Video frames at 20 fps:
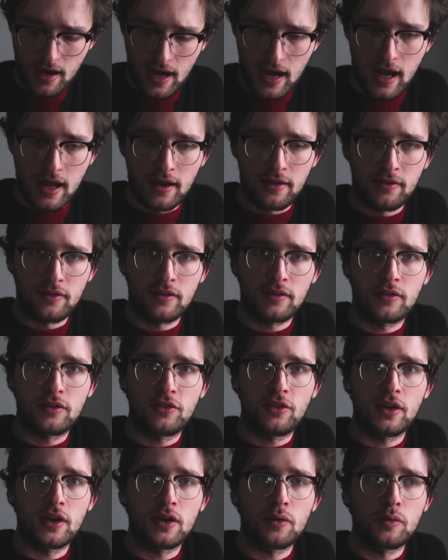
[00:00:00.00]
and
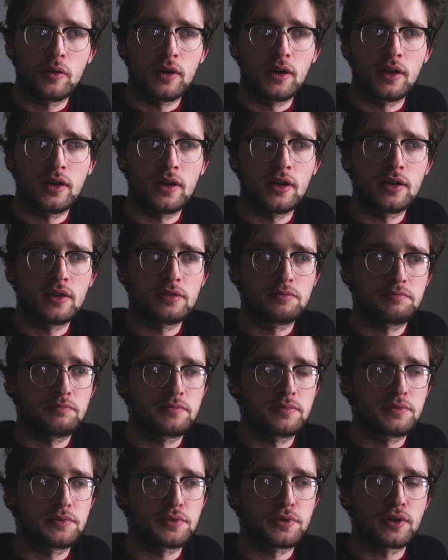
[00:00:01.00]
they were
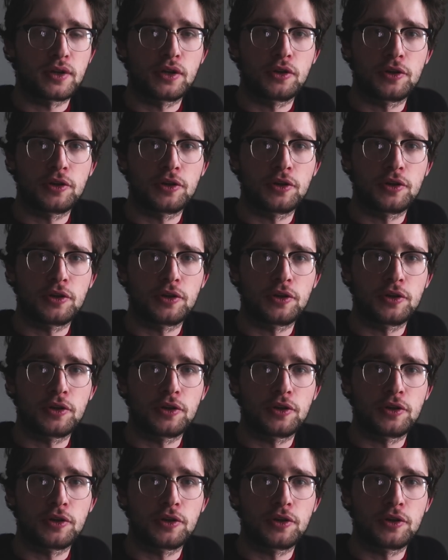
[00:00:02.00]
sort of